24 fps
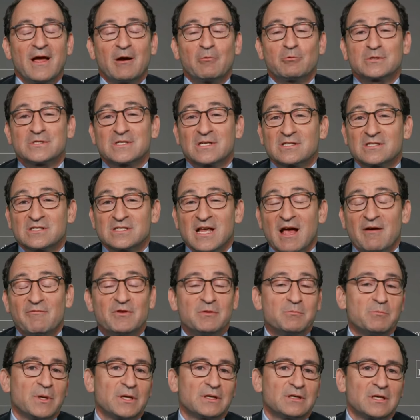That was a
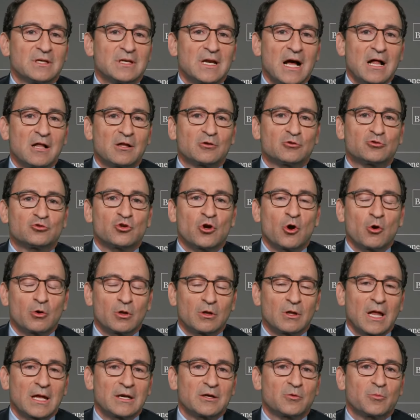$7 billion
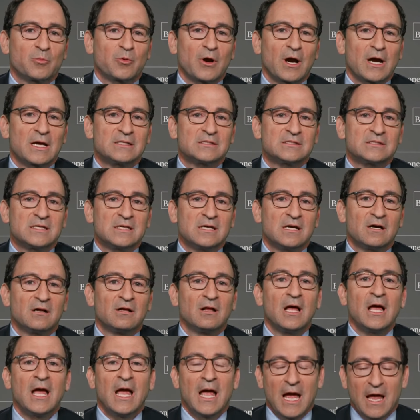total enterprise
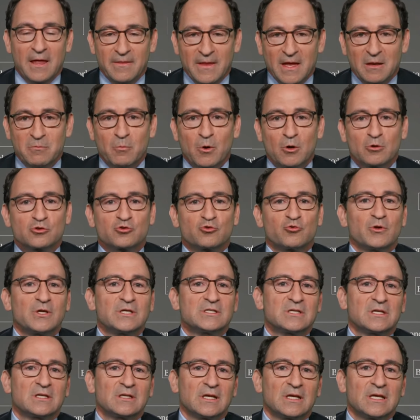deal. And then most
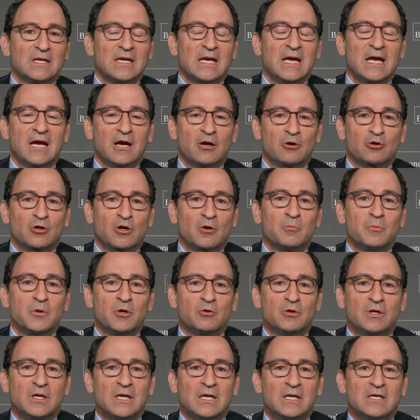recently, Air
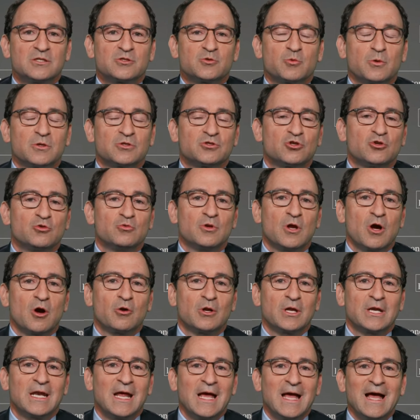Communities, which you
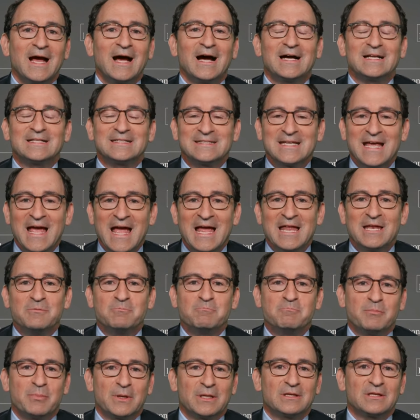noted, a
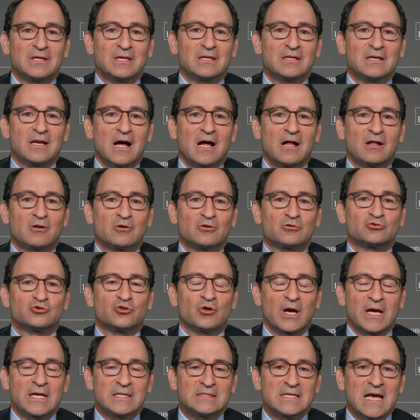$10 billion
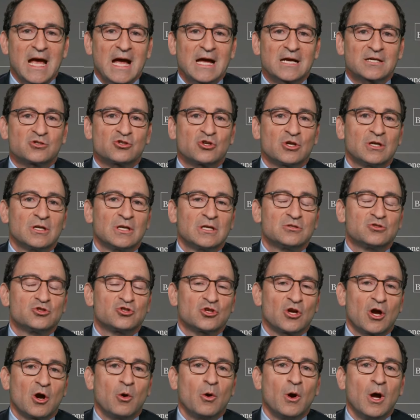transaction. And
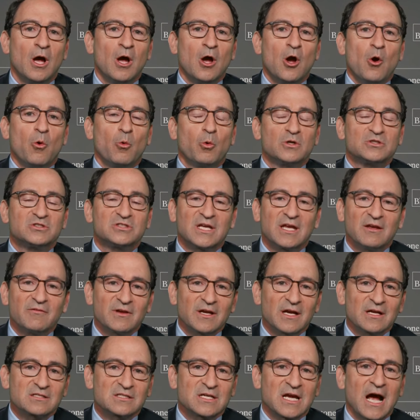so what's
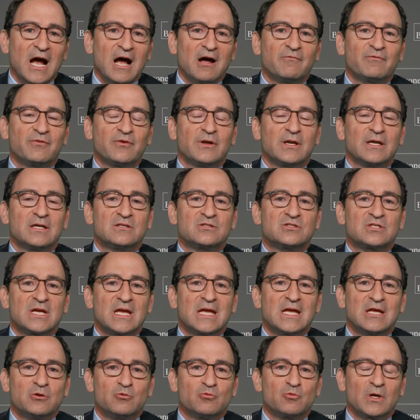giving us confidence
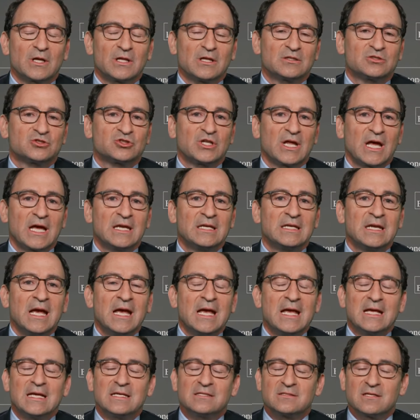in real estate
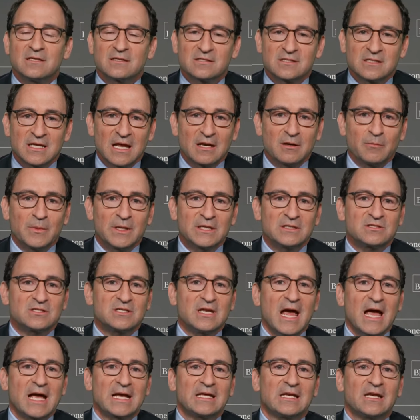is the
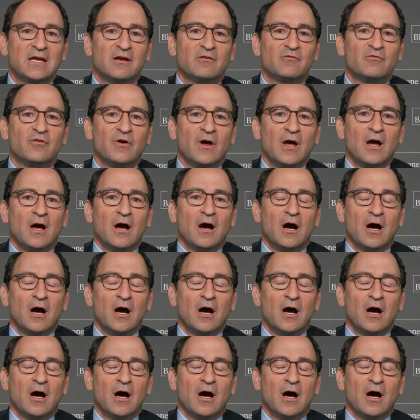sentiment's negative.